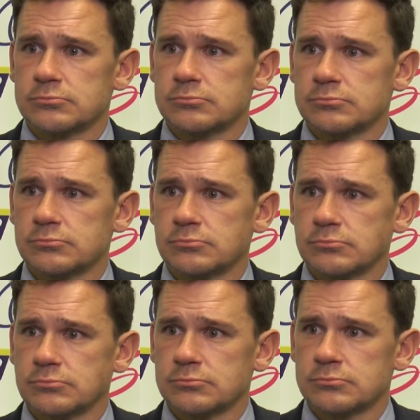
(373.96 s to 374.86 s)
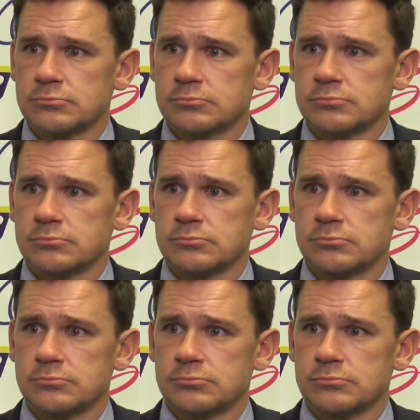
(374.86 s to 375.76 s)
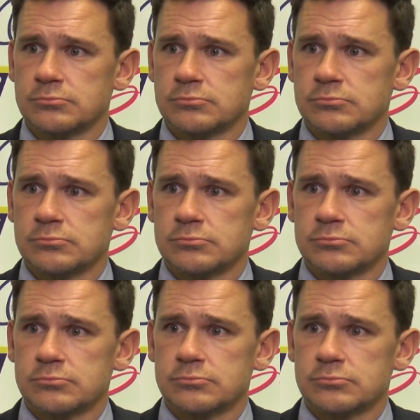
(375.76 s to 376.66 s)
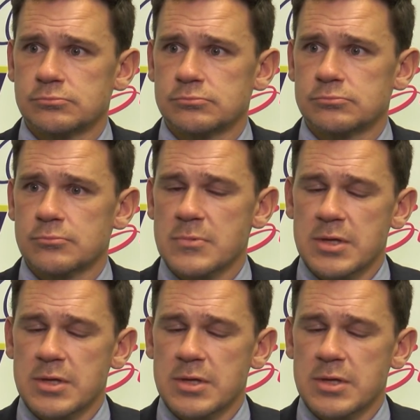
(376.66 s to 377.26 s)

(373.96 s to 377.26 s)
to kind of sort of correct that scoreline, I guess.